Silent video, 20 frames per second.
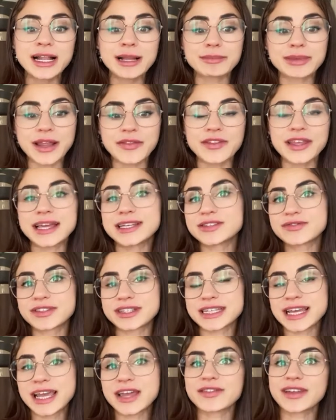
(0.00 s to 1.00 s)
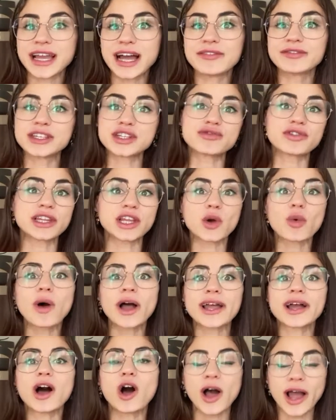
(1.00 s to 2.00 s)
But at the end of the day, they have these really
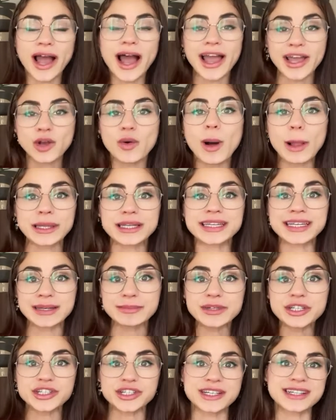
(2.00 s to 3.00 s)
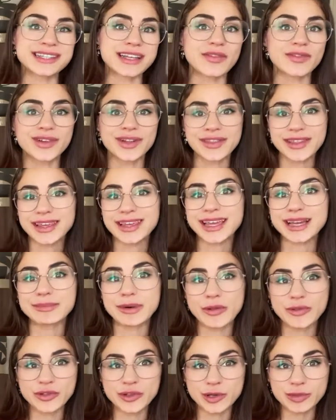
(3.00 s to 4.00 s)
high quality images and they're thinking
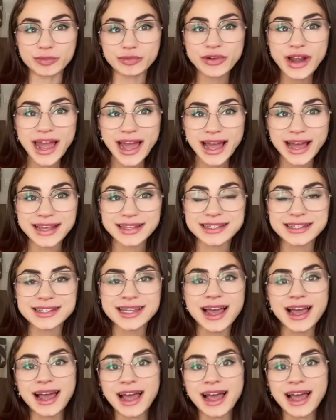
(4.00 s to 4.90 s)
about their brand.